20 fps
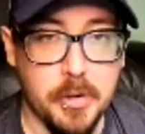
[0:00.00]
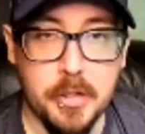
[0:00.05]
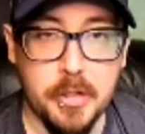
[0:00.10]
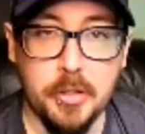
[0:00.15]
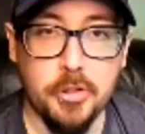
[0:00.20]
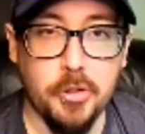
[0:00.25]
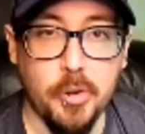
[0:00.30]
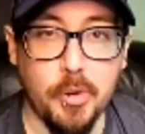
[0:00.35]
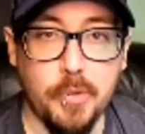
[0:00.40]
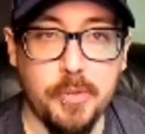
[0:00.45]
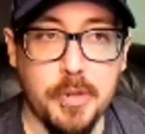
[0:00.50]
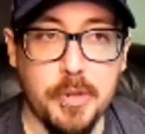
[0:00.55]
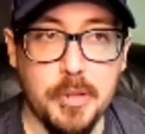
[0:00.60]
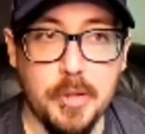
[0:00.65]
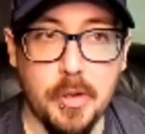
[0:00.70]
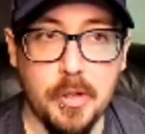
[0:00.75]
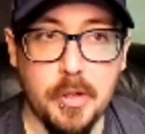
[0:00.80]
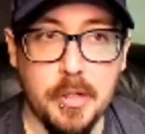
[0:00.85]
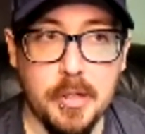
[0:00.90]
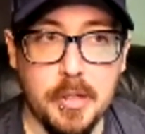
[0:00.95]
earning trophies
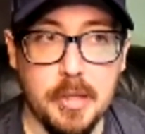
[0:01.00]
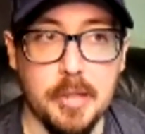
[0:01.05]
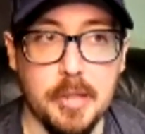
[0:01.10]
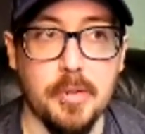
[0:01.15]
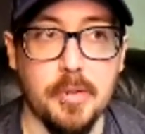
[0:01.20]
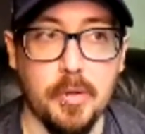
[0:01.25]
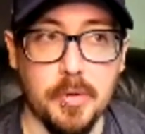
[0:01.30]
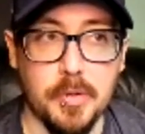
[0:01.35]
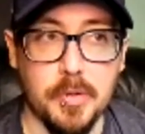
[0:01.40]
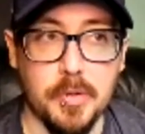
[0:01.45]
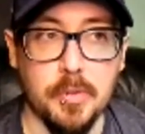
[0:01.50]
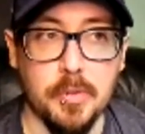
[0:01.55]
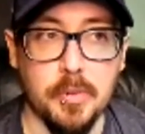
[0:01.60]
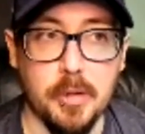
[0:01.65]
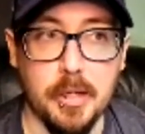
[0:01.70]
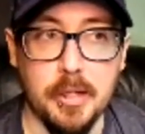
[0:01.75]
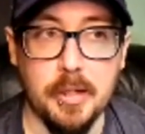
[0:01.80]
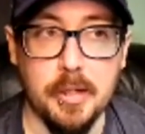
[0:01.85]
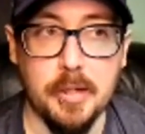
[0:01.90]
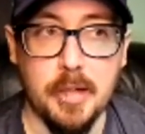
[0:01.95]
on it is also
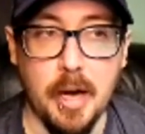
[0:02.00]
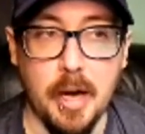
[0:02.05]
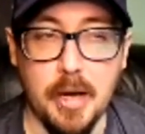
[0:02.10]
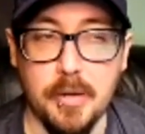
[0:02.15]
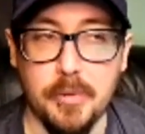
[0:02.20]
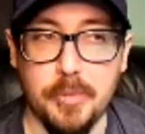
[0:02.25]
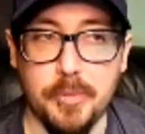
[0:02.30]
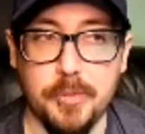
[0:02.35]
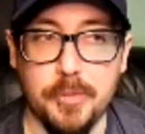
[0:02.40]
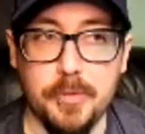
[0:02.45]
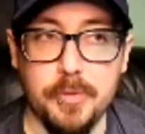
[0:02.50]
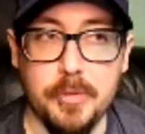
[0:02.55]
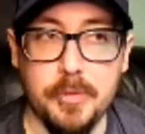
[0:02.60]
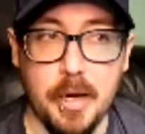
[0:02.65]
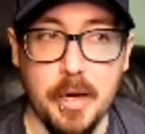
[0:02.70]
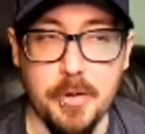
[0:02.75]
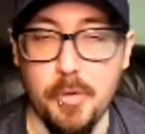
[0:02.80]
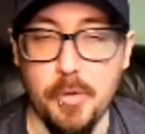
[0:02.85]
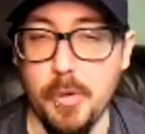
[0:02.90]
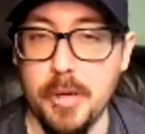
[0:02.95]
like kind of
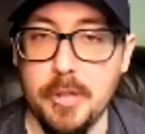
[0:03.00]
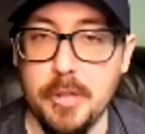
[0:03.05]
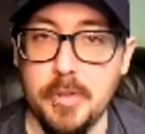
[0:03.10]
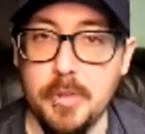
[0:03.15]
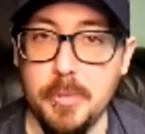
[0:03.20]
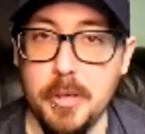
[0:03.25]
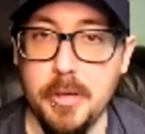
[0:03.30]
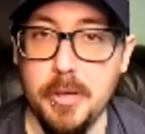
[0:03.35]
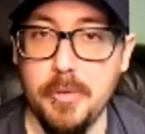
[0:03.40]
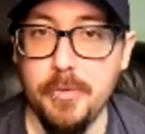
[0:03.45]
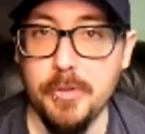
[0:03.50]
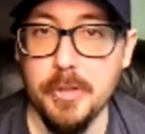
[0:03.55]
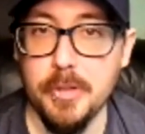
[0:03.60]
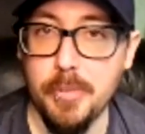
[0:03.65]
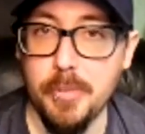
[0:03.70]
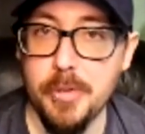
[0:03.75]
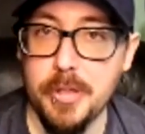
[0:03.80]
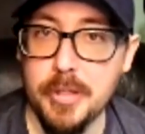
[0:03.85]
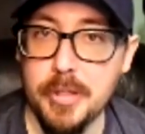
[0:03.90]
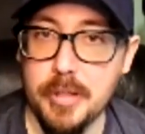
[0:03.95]
annoying to me for
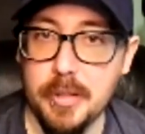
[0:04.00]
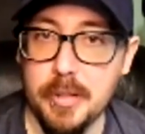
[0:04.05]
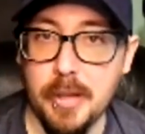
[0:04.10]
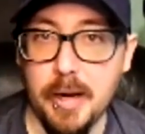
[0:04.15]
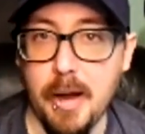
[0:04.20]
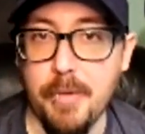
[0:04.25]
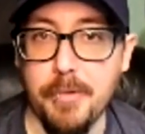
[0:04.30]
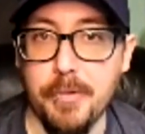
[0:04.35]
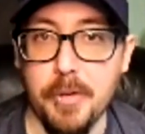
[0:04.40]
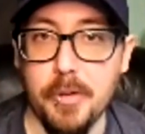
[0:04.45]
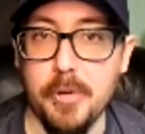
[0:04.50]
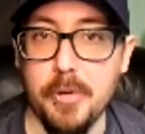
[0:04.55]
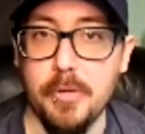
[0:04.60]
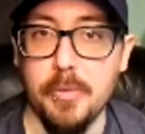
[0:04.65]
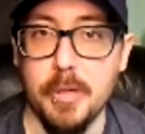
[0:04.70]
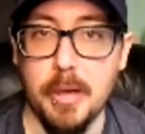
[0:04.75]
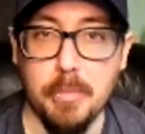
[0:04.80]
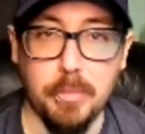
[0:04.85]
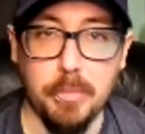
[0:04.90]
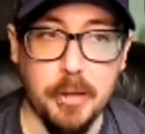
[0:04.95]
some reason. Like I feel
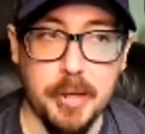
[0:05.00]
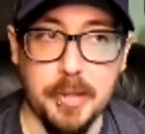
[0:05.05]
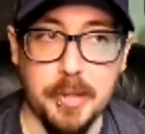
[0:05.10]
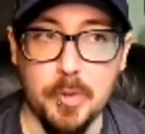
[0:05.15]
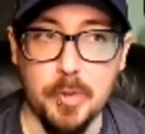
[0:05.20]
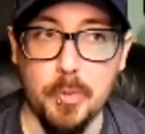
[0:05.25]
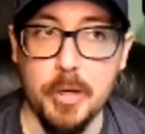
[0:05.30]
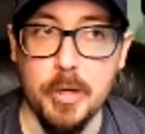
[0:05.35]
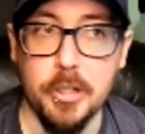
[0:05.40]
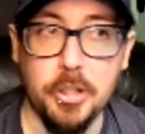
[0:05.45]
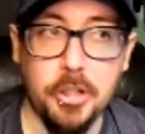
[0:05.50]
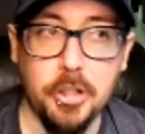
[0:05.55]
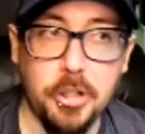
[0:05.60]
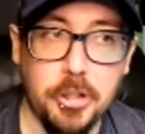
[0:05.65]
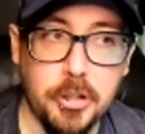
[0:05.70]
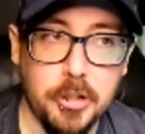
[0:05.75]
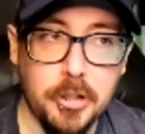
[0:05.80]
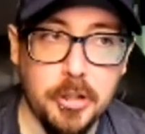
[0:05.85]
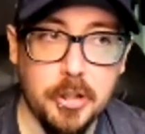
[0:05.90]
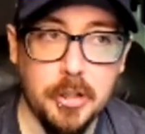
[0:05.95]
when I'm playing
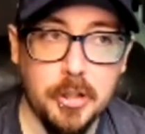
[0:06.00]
Switch,